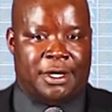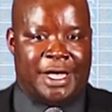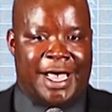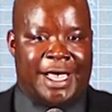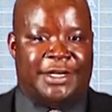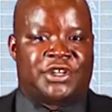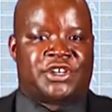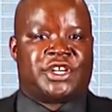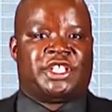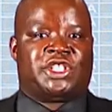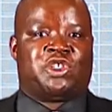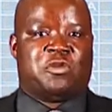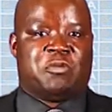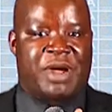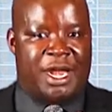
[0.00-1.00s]
Address
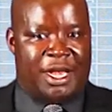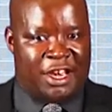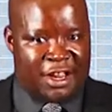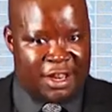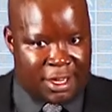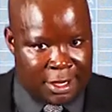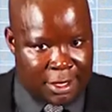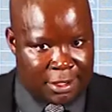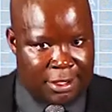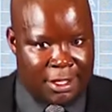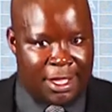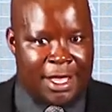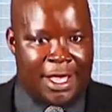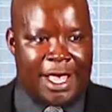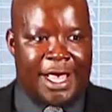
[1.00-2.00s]
your mind there
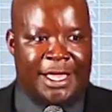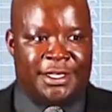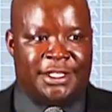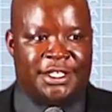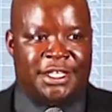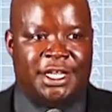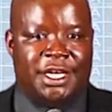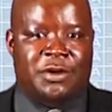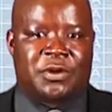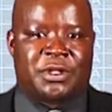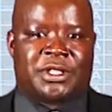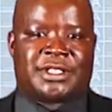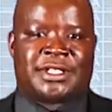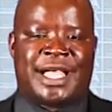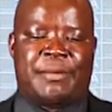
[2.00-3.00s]
and deal with
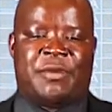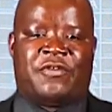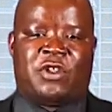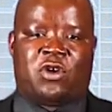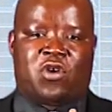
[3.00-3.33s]
some of the